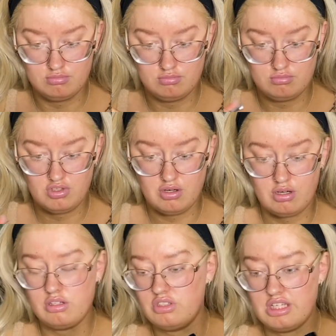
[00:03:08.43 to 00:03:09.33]
You know,
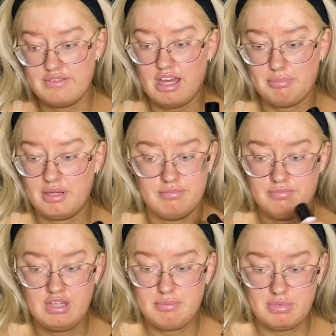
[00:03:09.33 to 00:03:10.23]
I'll just leave that bit.
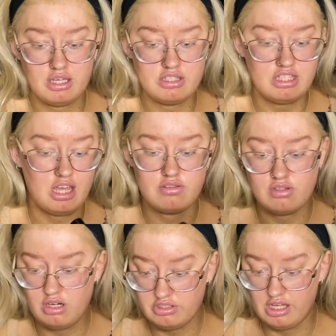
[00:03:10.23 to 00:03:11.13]
That bit can stay, so
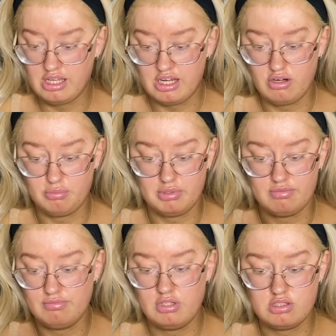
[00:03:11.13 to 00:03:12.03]
long as I can get it open.
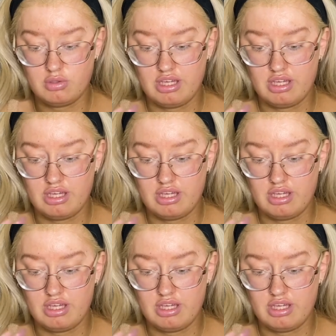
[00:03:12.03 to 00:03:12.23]
It's okay.